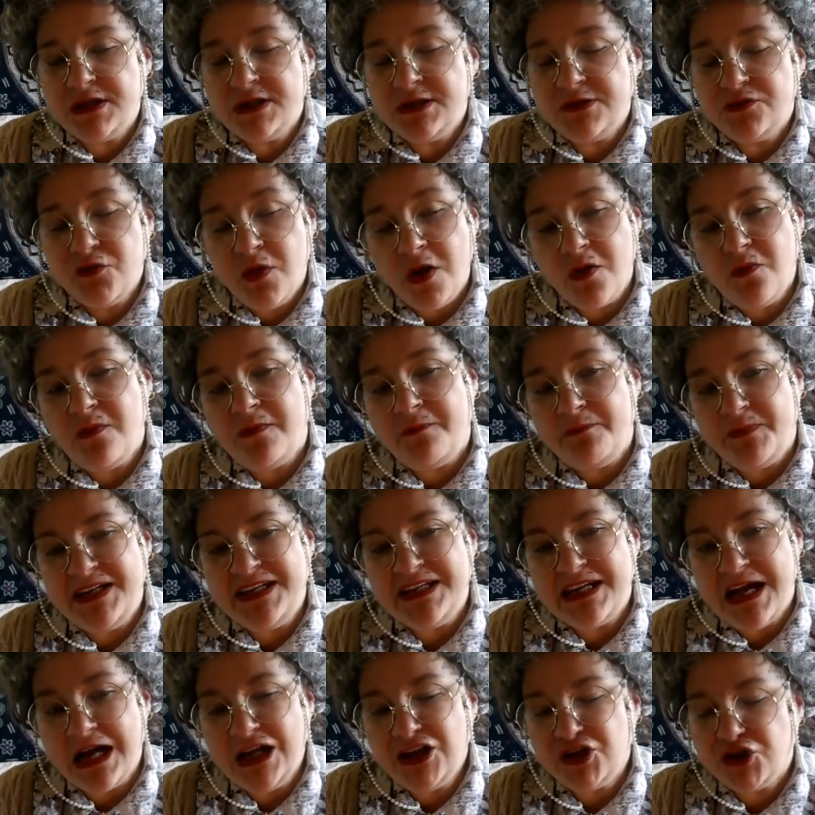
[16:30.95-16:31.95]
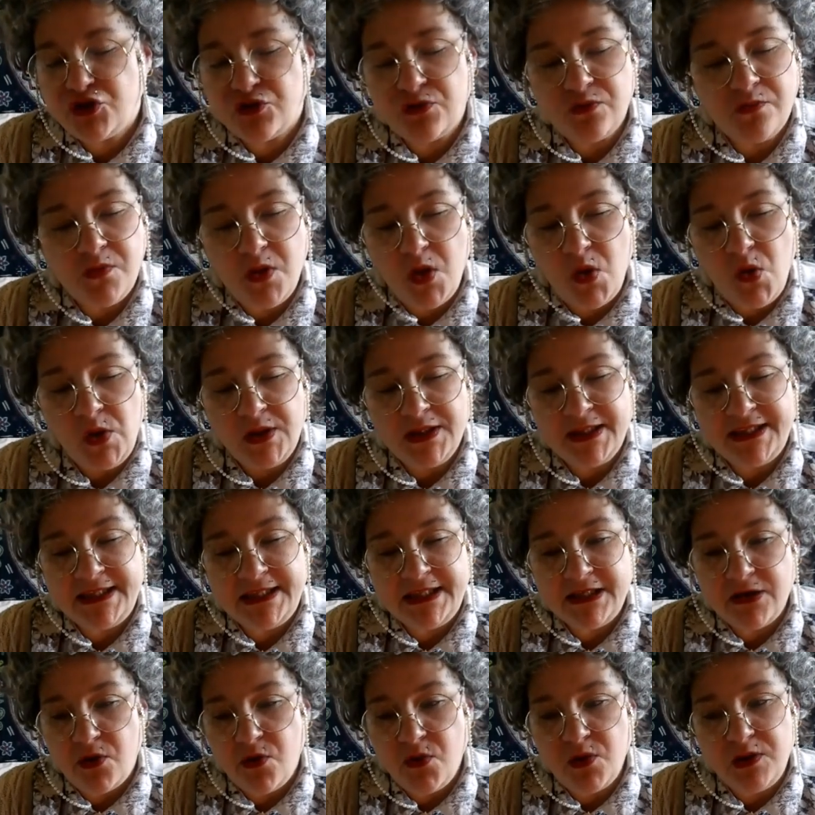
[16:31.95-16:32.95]
You know how I've been natural all,
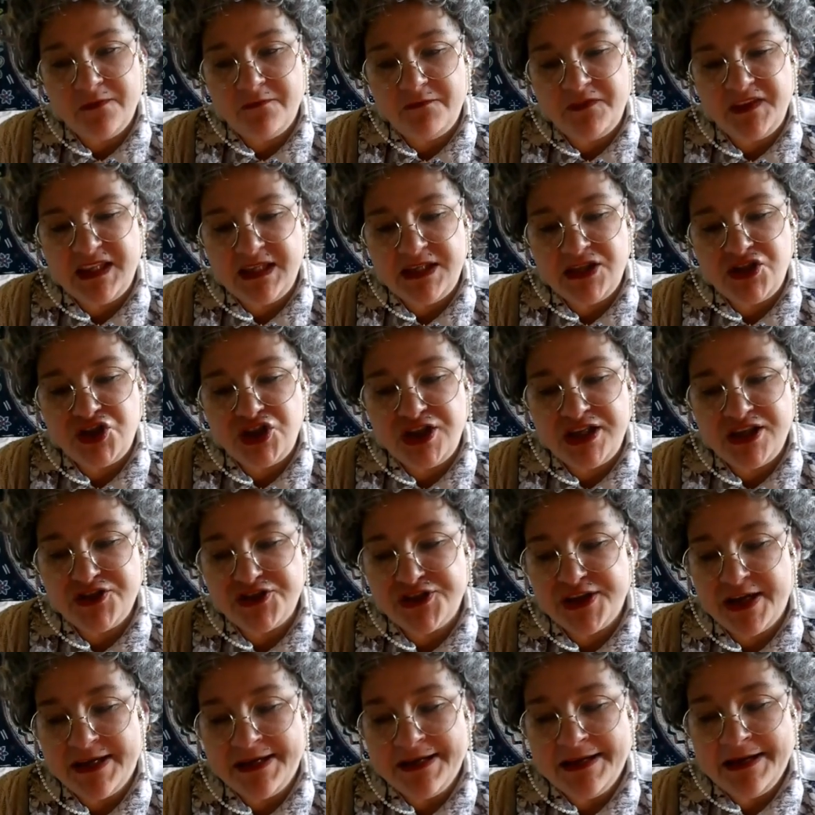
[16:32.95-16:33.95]
all of these years.